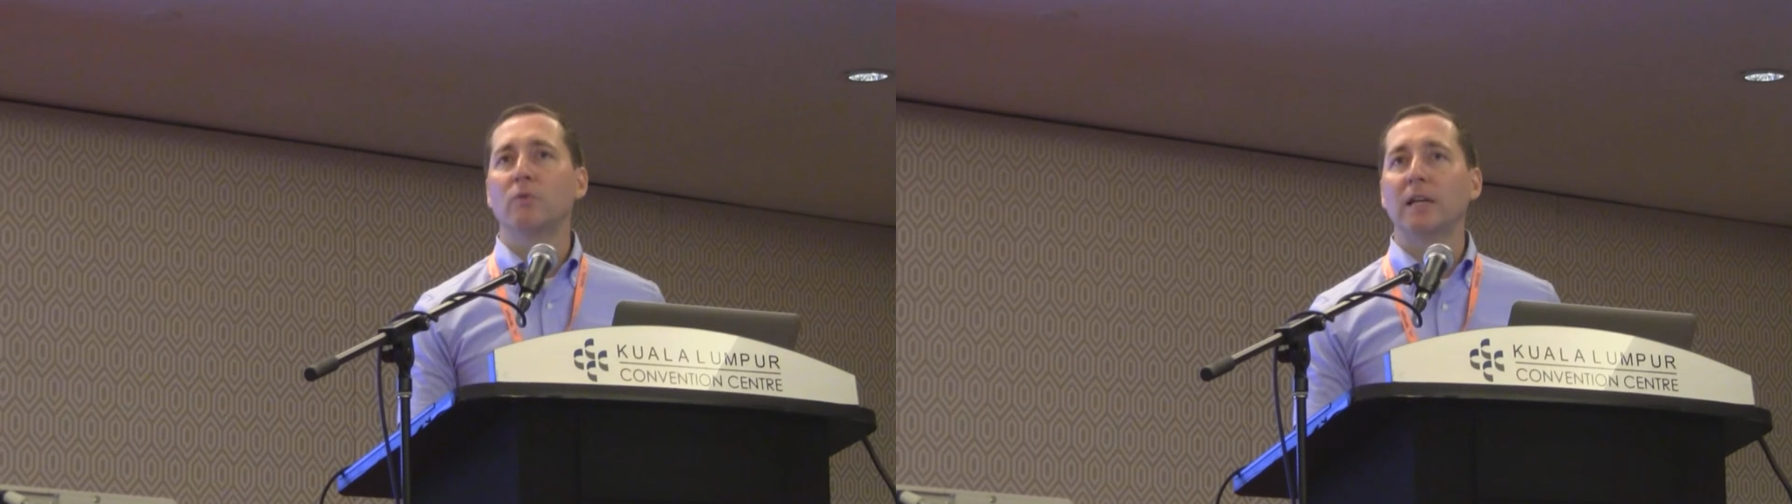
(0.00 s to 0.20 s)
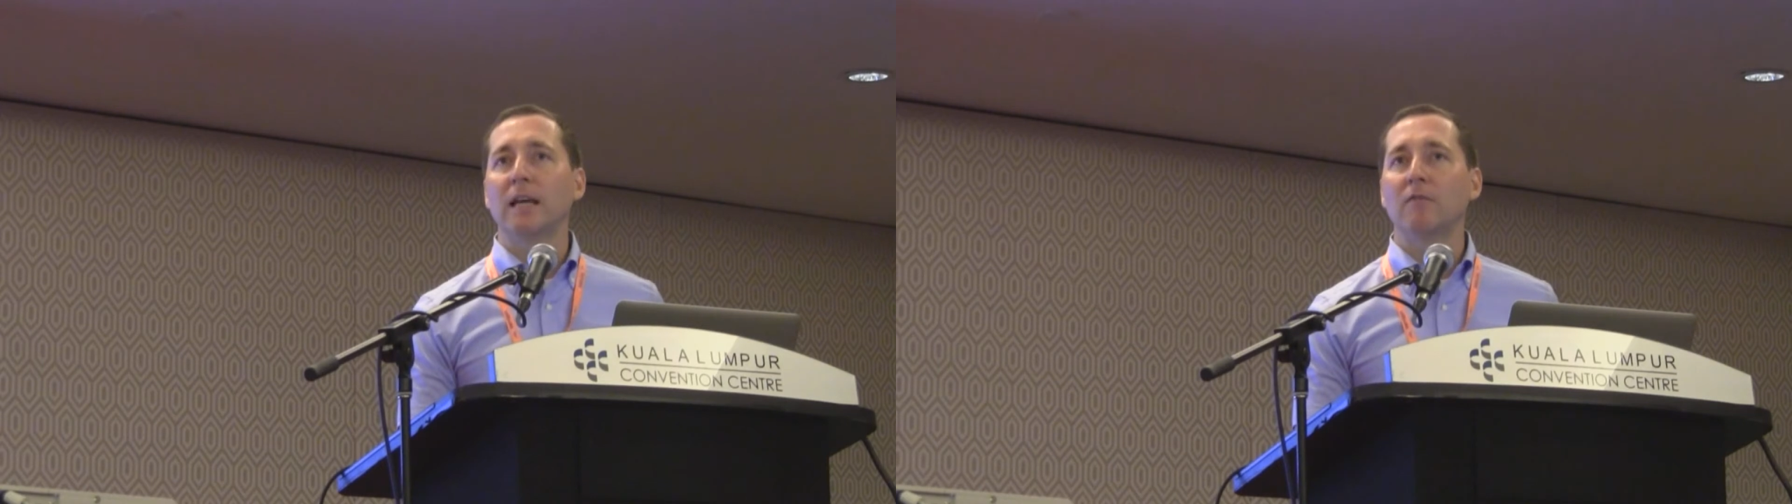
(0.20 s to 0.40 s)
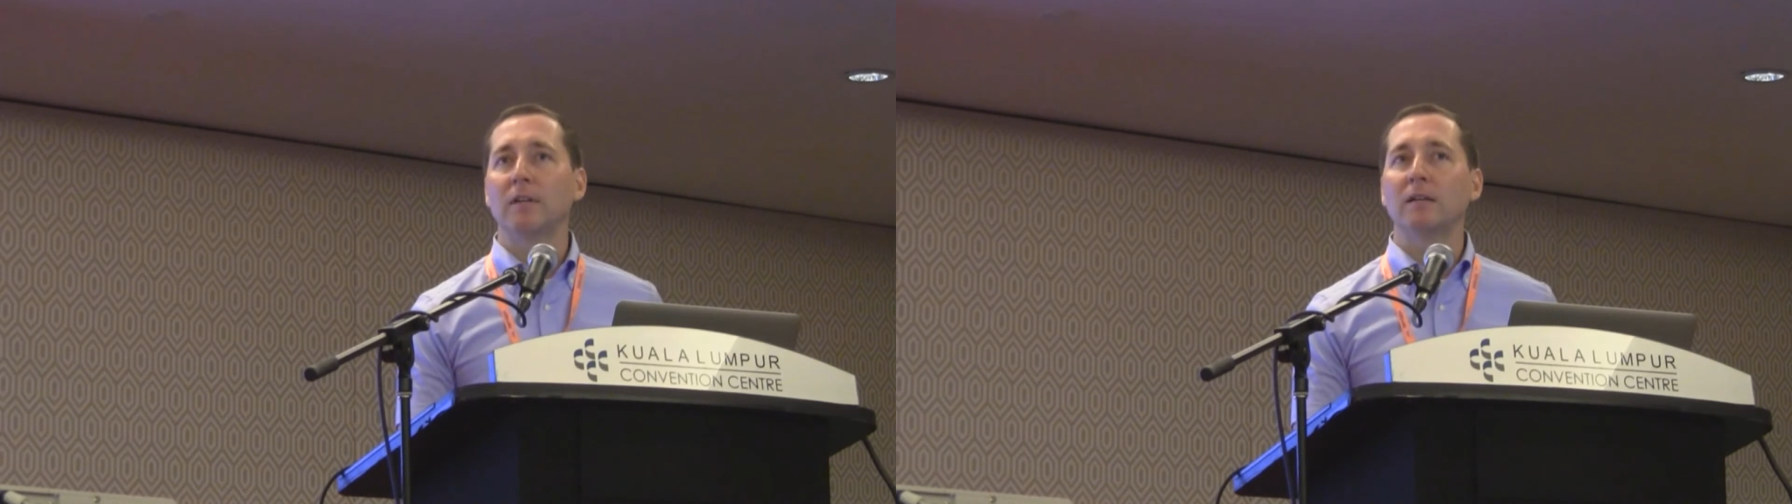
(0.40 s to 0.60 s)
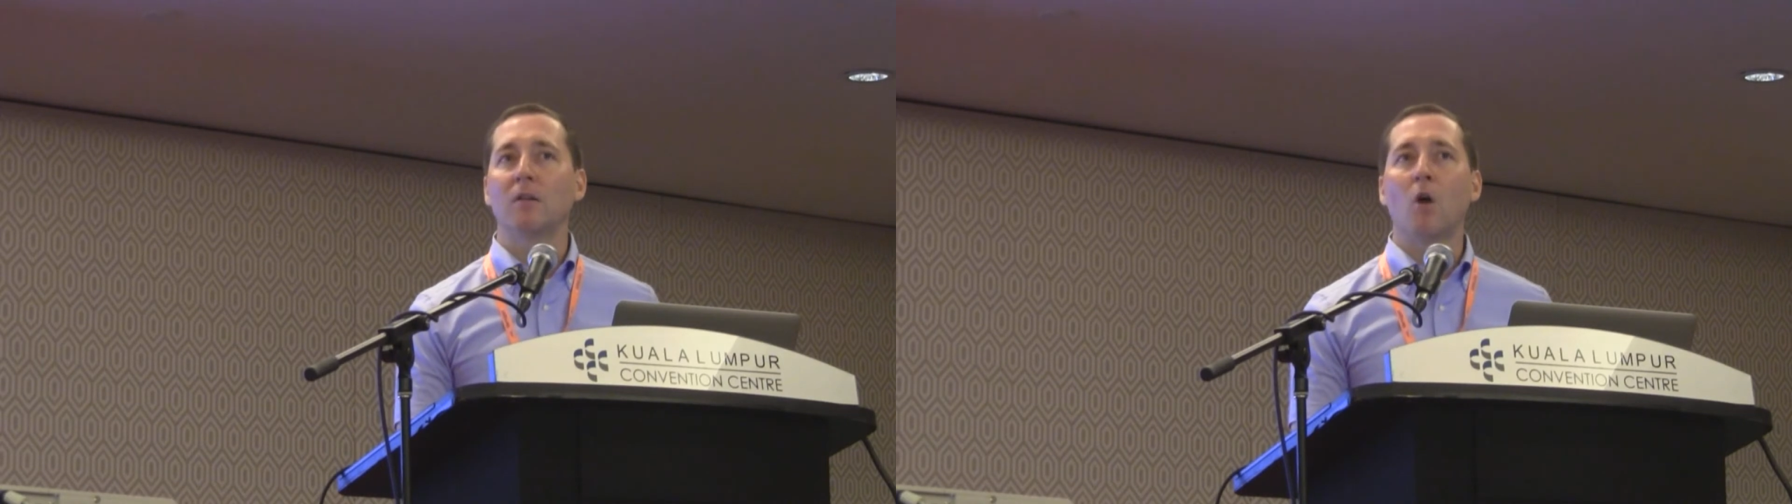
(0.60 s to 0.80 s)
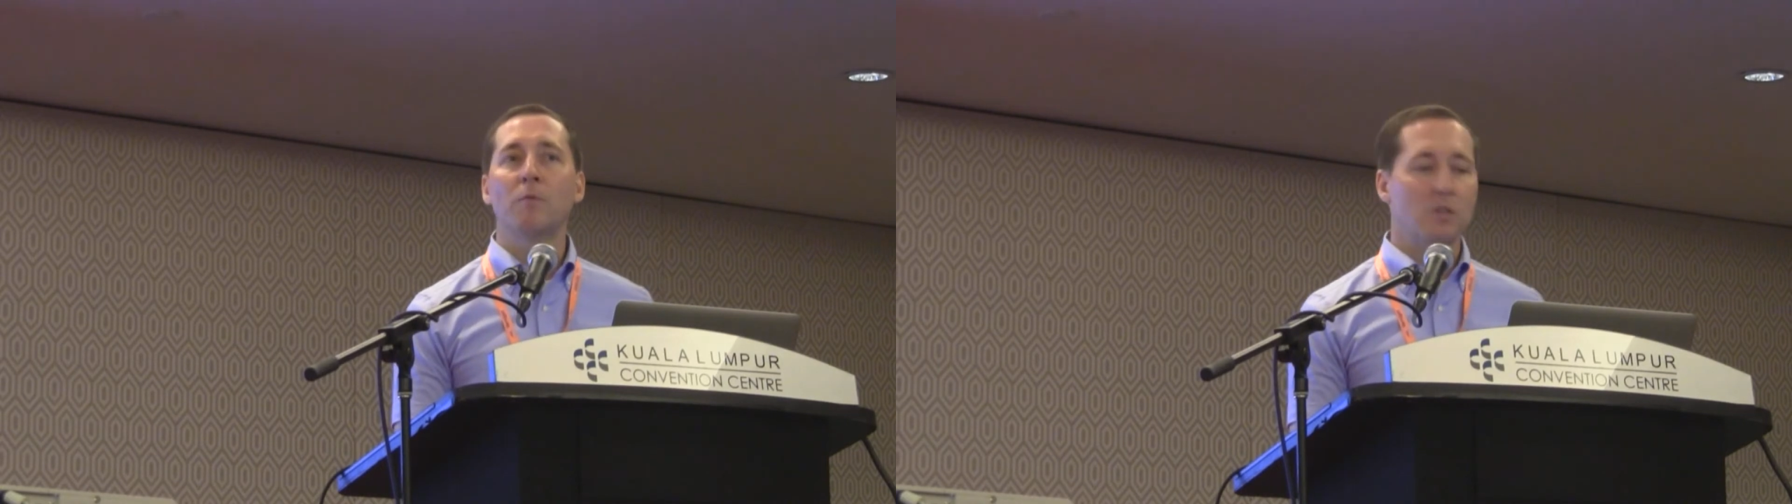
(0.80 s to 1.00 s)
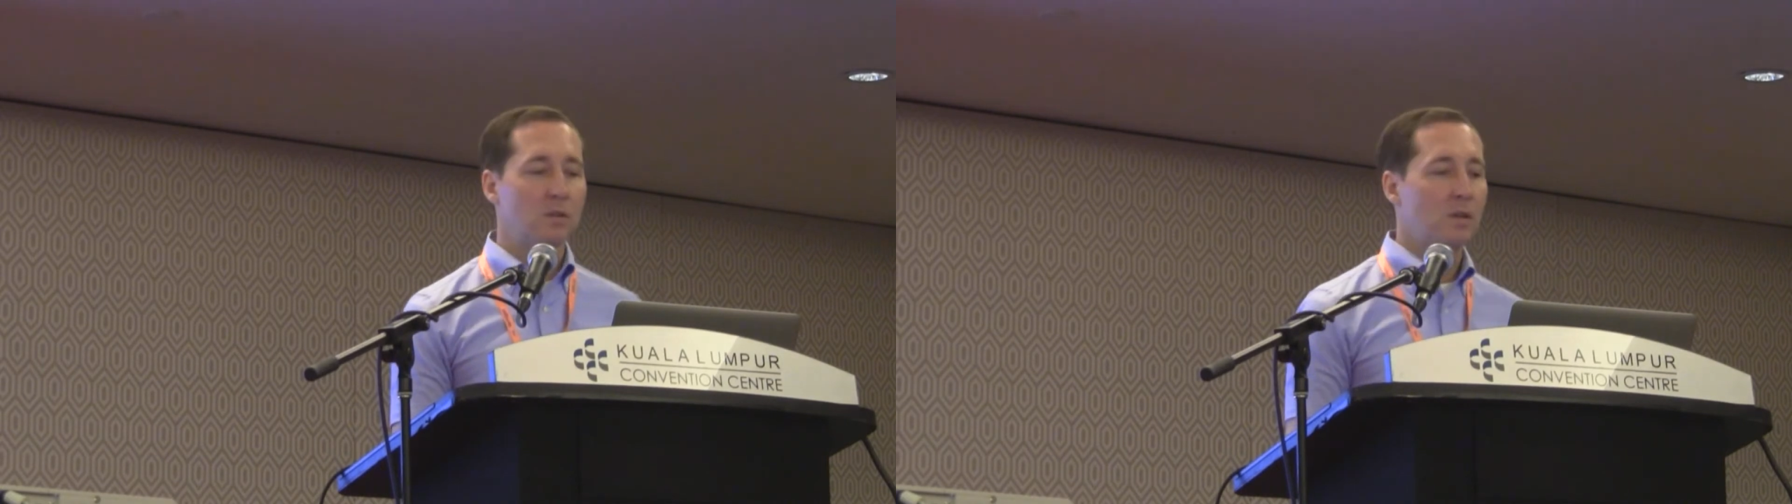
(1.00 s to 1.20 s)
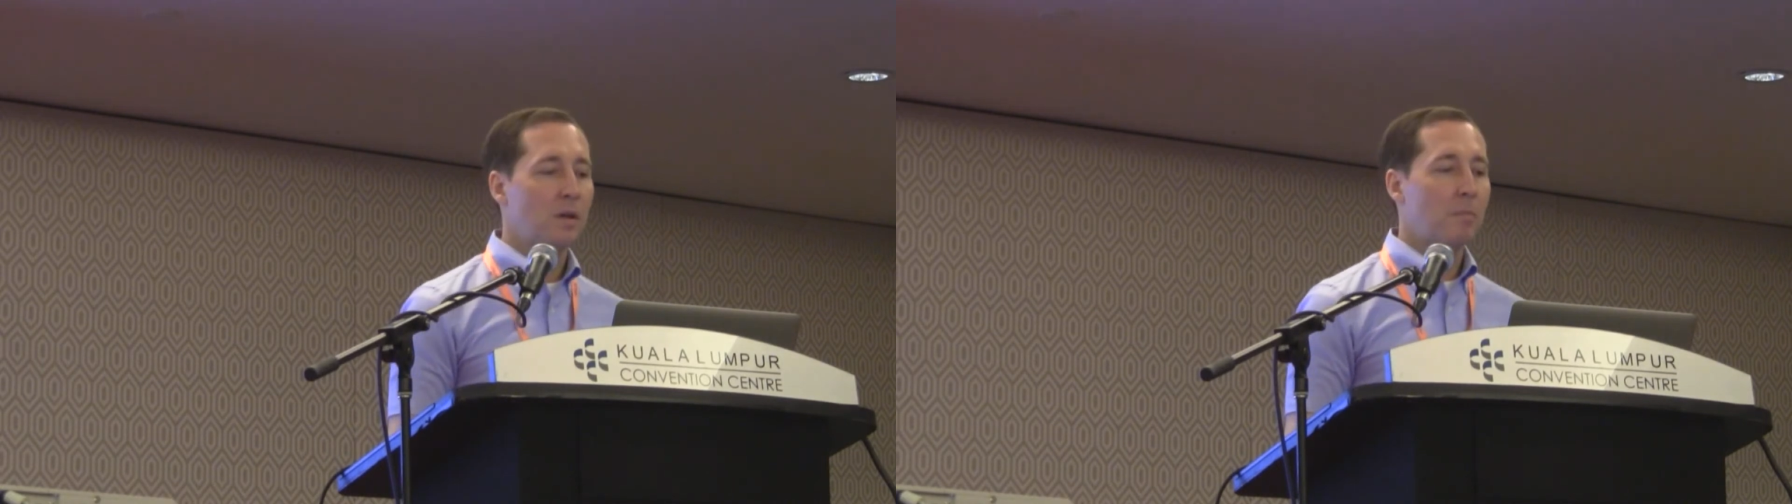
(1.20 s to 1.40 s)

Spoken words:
really have little option